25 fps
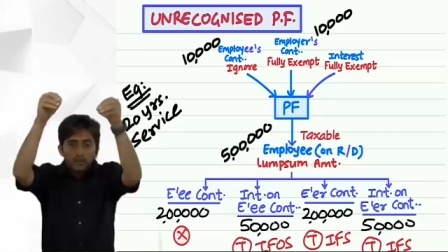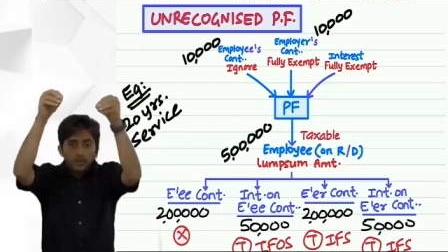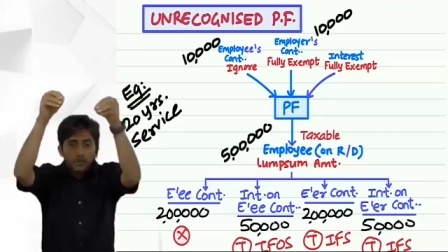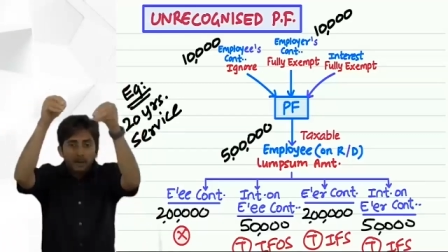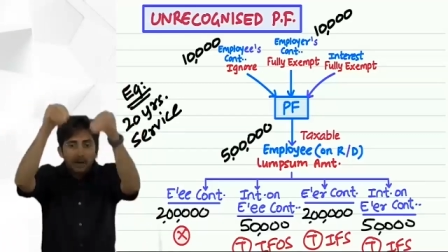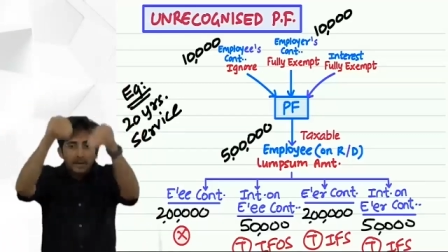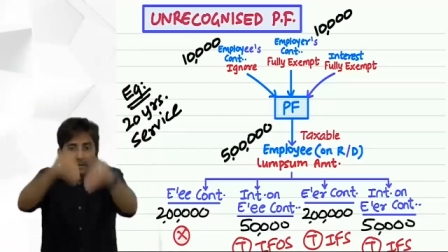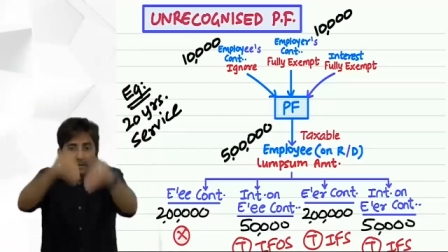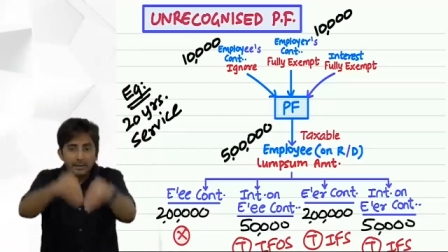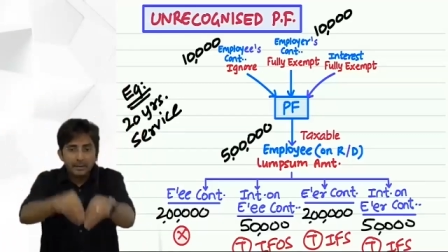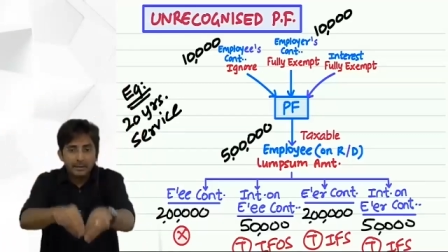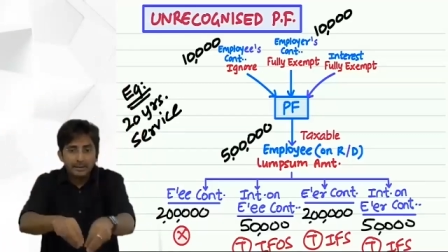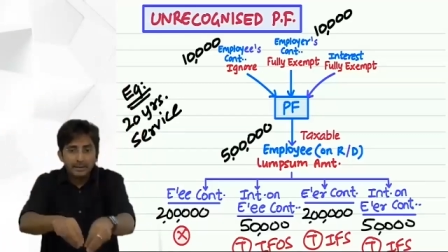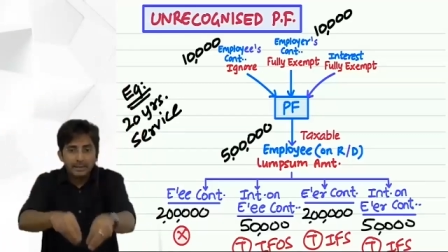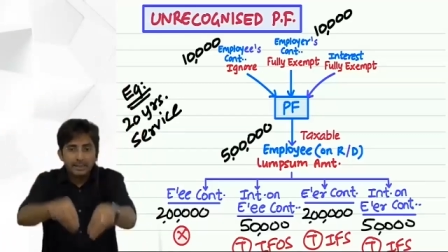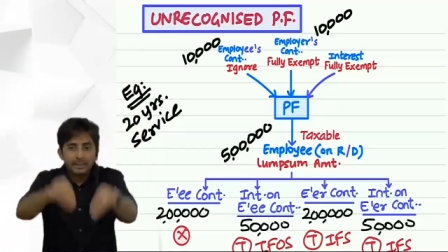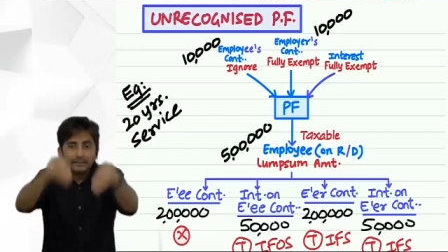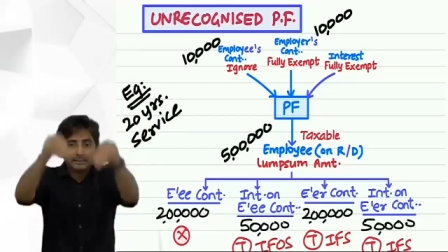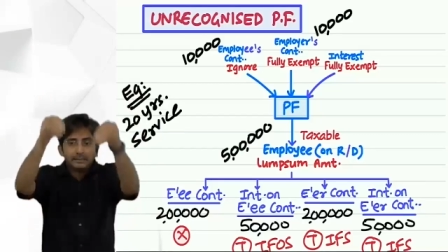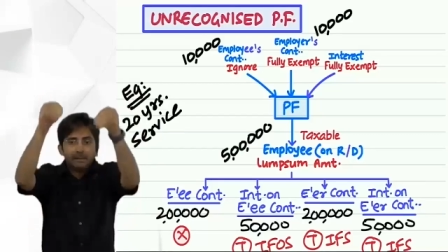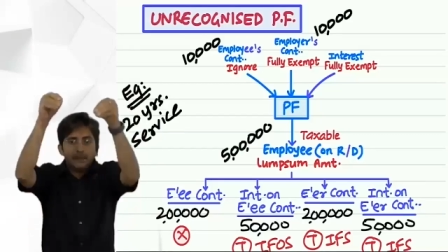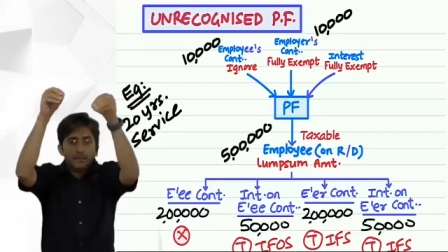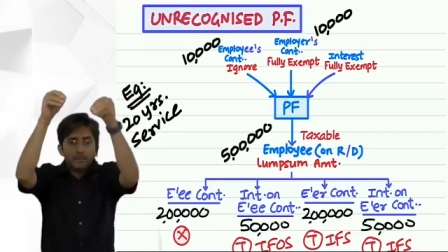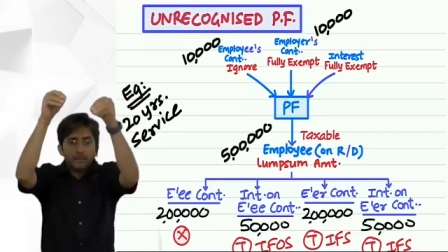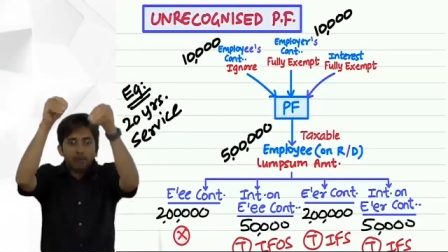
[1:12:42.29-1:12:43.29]
partly
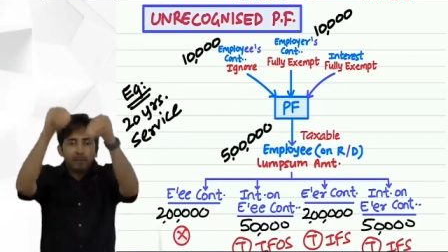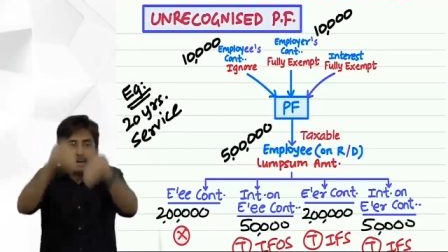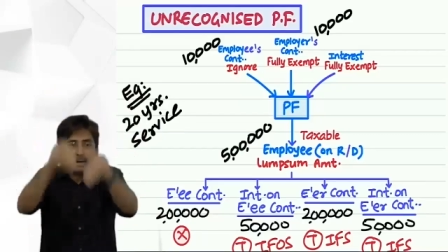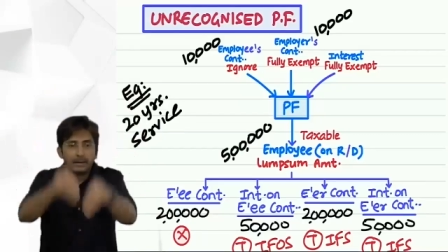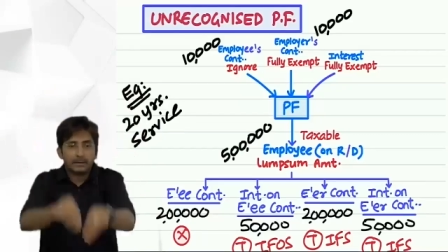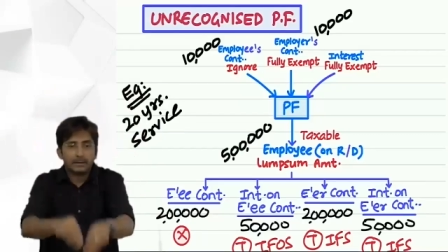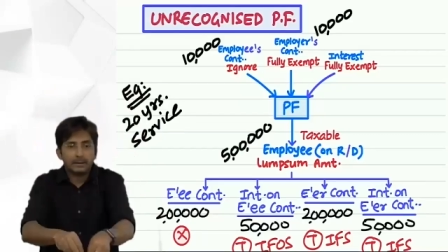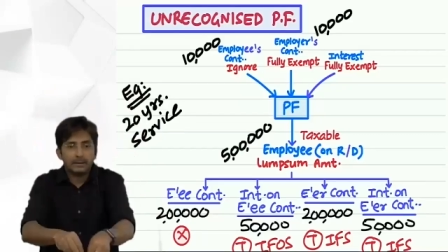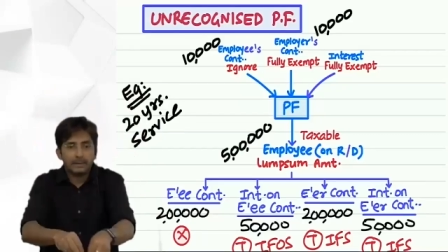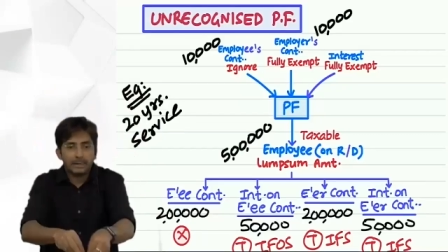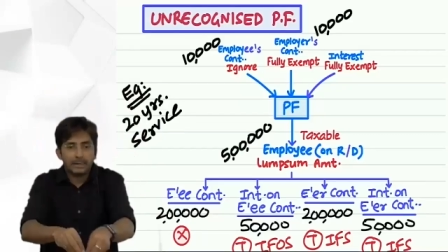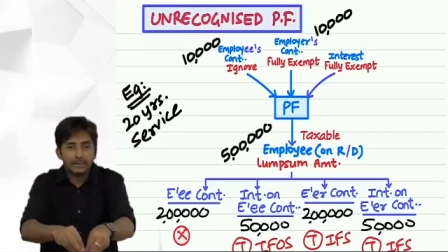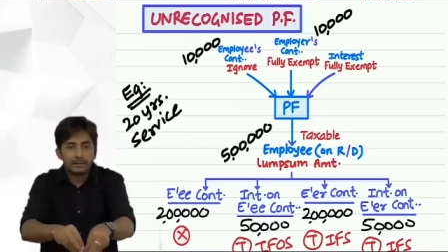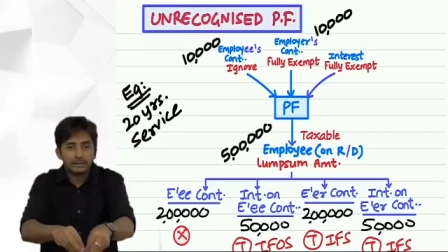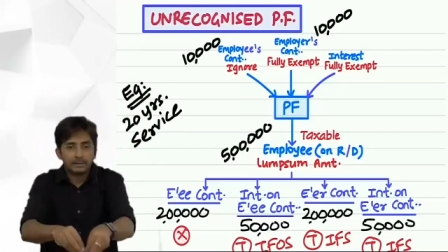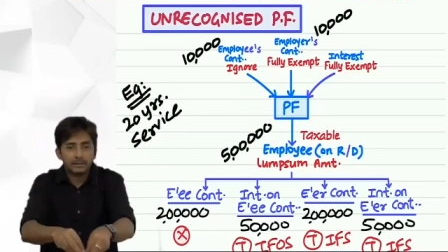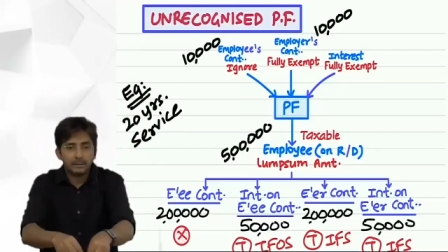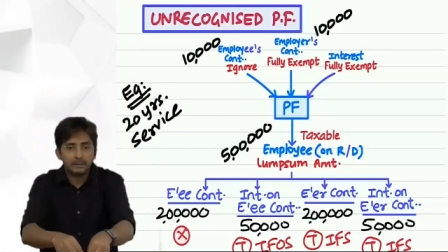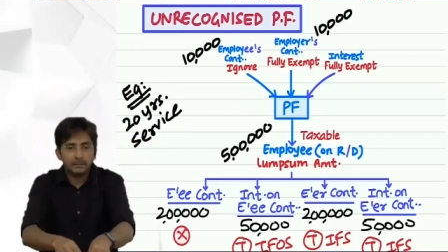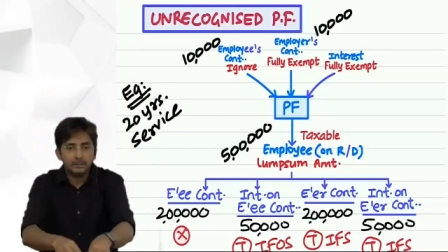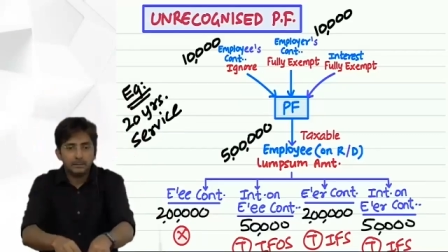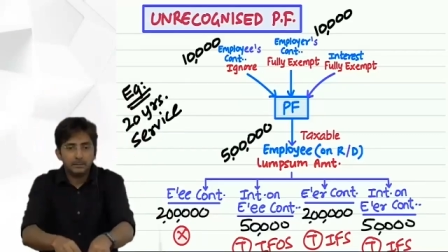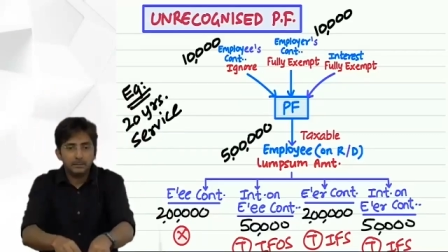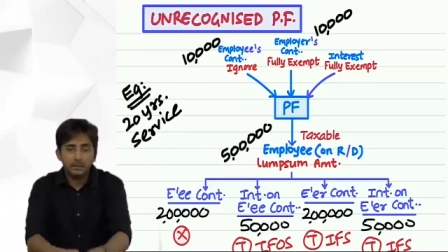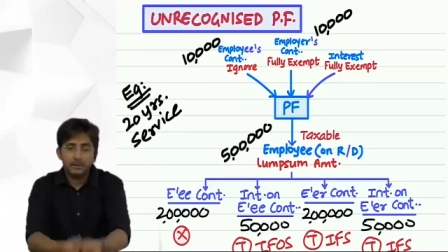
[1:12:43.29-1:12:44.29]
exempt, partly
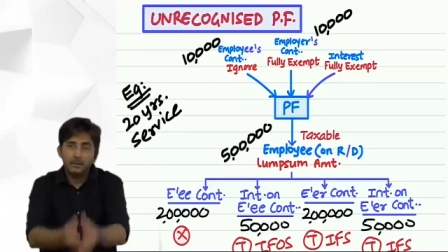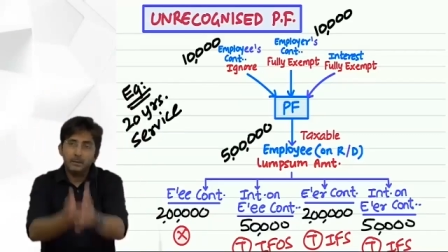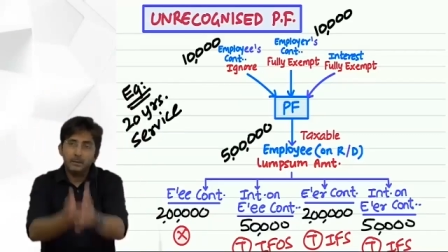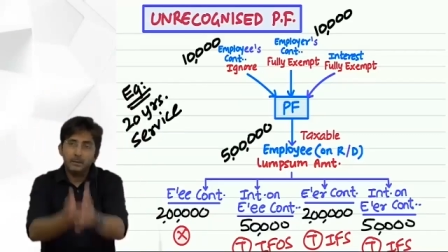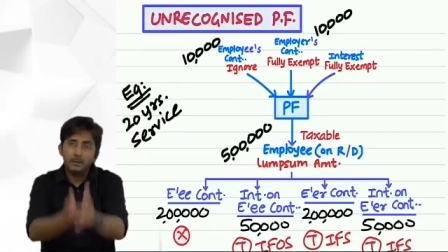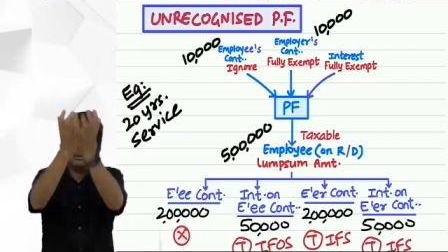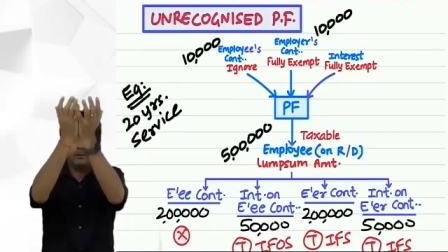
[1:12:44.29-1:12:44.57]
taxable,